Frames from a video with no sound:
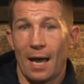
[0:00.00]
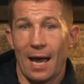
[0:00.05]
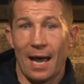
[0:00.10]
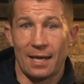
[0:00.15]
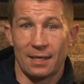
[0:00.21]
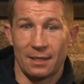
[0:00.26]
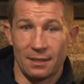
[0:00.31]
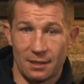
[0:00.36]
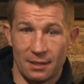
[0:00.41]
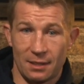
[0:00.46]

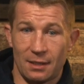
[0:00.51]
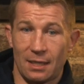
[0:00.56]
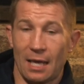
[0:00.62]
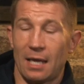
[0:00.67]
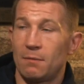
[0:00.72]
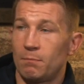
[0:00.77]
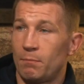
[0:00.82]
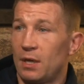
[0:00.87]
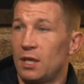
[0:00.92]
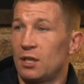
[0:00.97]
and
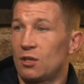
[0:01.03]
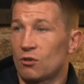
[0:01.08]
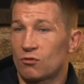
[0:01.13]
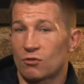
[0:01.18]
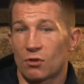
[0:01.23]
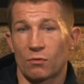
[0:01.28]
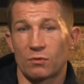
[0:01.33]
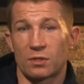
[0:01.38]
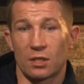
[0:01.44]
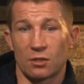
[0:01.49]
then Billy turns
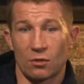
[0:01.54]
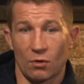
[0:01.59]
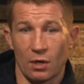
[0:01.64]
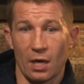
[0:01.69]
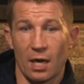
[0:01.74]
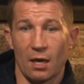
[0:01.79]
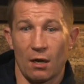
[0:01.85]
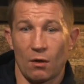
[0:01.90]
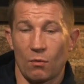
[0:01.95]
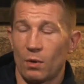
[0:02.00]
around and says,
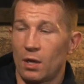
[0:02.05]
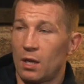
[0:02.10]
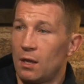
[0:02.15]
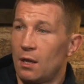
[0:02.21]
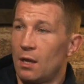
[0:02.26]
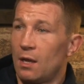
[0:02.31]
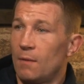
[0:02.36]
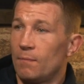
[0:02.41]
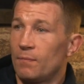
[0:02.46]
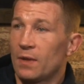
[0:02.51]
okay, I will.
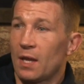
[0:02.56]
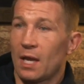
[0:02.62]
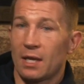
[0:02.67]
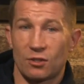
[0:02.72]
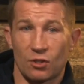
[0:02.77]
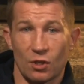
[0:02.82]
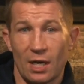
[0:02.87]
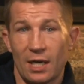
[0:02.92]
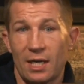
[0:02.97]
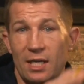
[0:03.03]

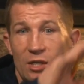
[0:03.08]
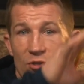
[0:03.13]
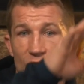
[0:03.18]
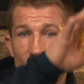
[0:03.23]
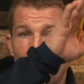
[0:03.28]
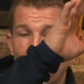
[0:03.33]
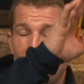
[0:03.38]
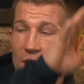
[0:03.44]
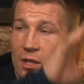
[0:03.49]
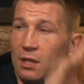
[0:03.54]
So then he's
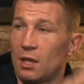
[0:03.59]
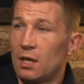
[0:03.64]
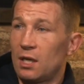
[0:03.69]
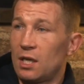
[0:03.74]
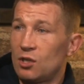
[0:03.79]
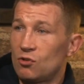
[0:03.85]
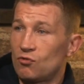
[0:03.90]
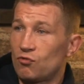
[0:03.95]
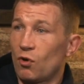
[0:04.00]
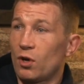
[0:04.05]
running the
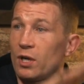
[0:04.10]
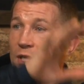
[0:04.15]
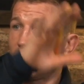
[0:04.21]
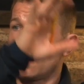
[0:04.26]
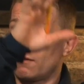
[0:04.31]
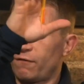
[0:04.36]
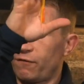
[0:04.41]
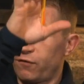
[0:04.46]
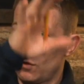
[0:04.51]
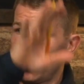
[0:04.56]
he's running
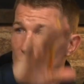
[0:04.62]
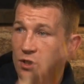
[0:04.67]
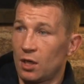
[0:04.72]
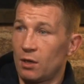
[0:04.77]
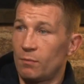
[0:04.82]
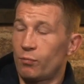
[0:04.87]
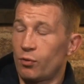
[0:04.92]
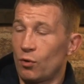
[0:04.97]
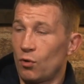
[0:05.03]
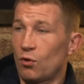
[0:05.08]
the
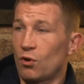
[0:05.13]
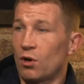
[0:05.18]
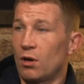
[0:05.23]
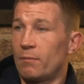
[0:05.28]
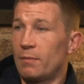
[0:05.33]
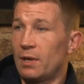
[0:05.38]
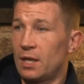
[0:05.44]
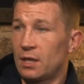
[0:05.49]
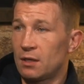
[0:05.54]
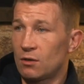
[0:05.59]
full-time
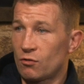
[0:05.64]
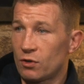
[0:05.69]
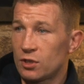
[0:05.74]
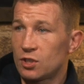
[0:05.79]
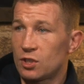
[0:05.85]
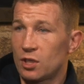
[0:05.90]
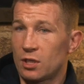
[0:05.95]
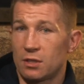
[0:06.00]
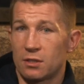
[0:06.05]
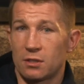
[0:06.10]
program in
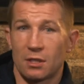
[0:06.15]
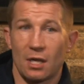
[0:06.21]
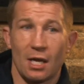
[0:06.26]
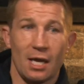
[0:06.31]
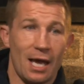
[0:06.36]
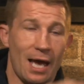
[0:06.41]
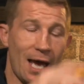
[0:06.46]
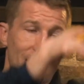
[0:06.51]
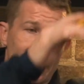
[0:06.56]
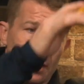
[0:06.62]
Christians,
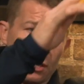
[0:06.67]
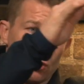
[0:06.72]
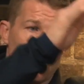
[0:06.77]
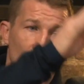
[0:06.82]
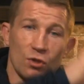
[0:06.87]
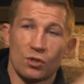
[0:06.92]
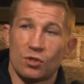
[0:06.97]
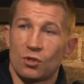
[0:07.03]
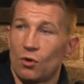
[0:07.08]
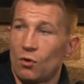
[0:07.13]
and he's
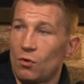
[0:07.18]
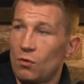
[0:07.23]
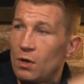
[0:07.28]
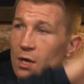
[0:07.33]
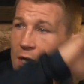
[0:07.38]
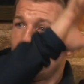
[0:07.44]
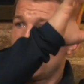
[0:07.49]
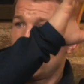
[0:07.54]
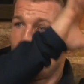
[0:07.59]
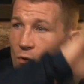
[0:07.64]
also,
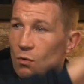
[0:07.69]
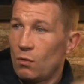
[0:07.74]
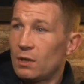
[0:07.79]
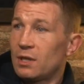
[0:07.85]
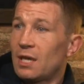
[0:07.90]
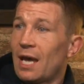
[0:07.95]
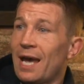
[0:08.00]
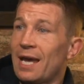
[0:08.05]
you know, the